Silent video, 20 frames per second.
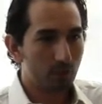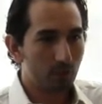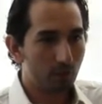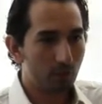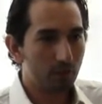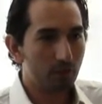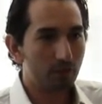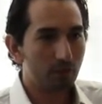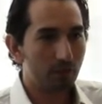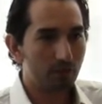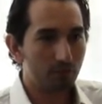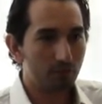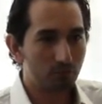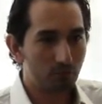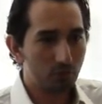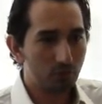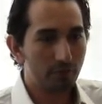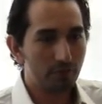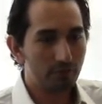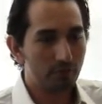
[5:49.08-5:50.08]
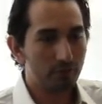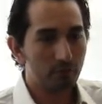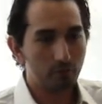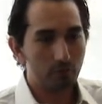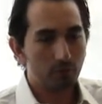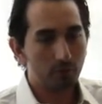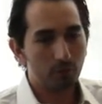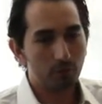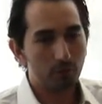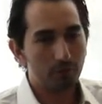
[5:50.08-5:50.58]
cooking is so easy to
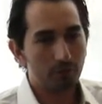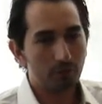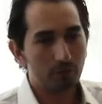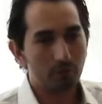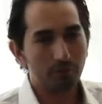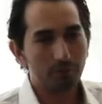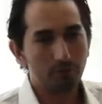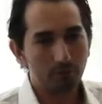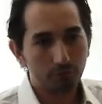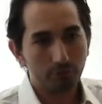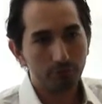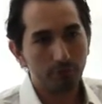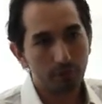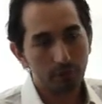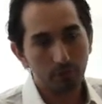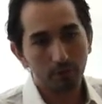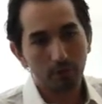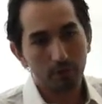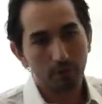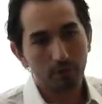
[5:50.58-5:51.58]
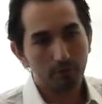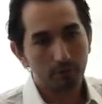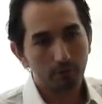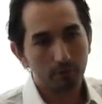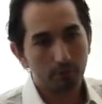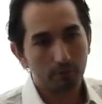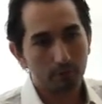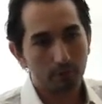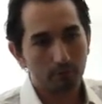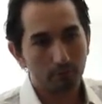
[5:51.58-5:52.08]
the point that if you really want to
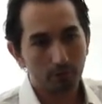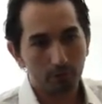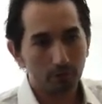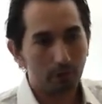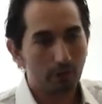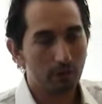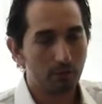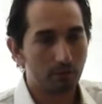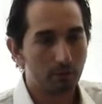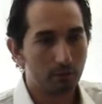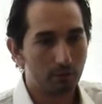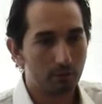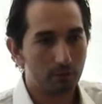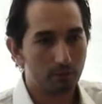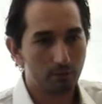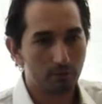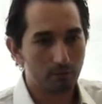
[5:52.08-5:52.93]
cook, you can cook.